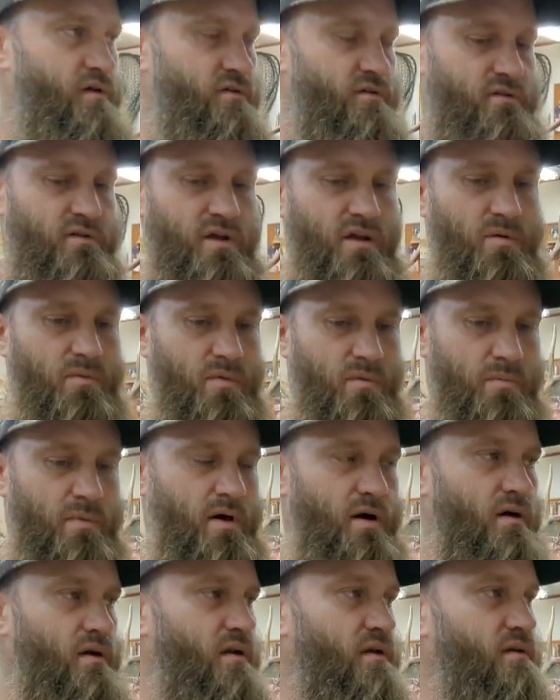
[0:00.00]
just take my
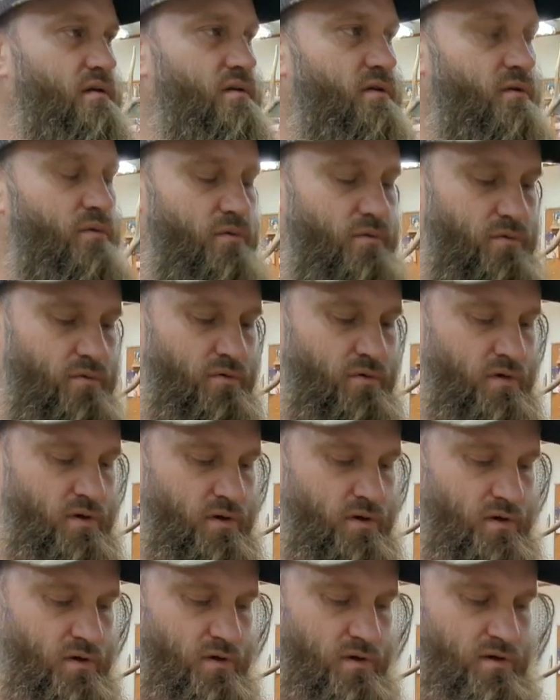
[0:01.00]
modeling tool
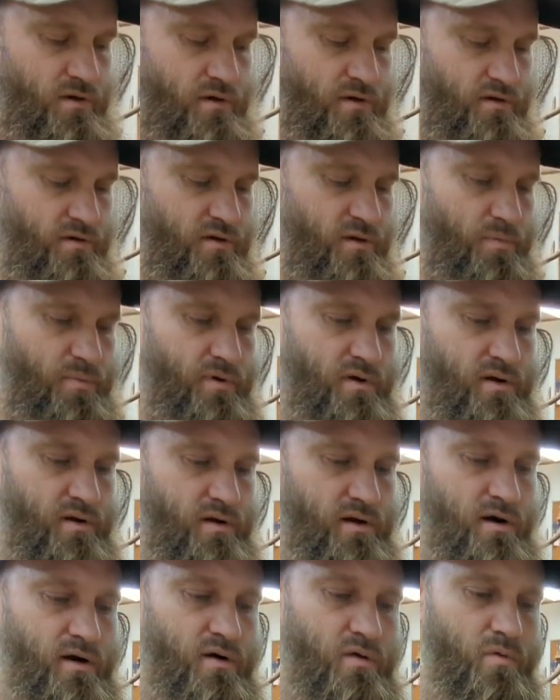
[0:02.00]
and I'll dip it in
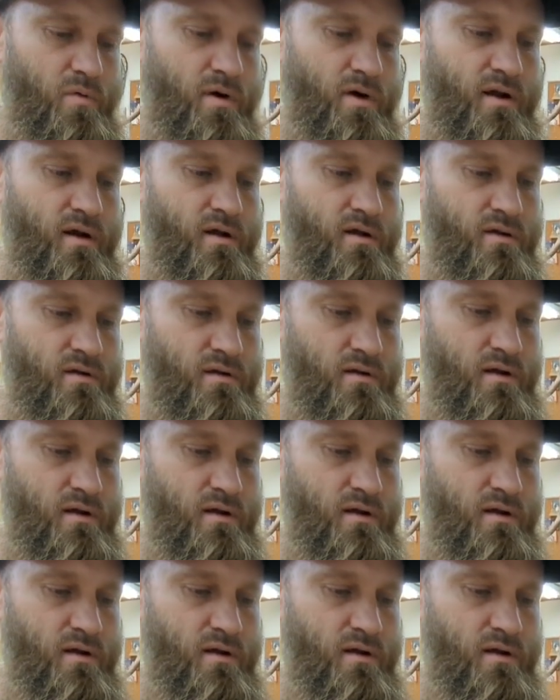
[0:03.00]
there and wet it.